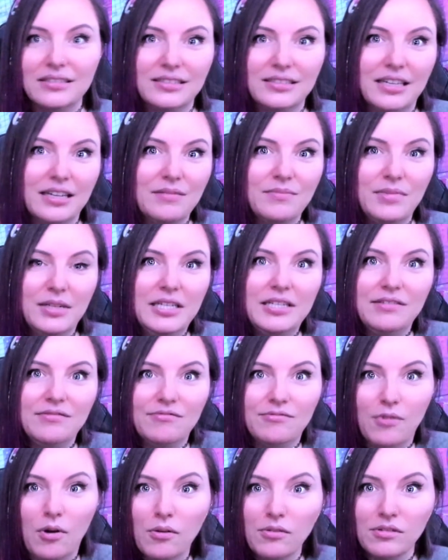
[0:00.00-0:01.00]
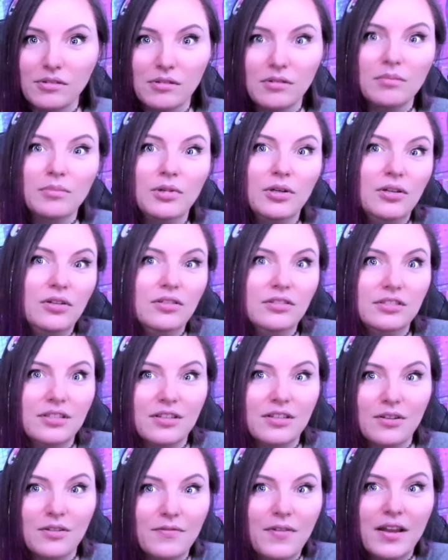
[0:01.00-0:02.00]
can be vulnerable to
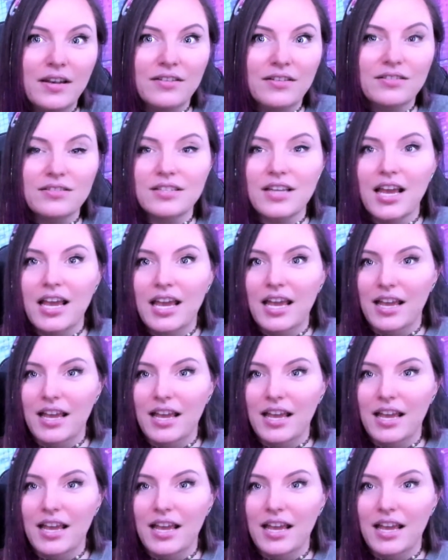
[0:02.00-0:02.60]
their vendors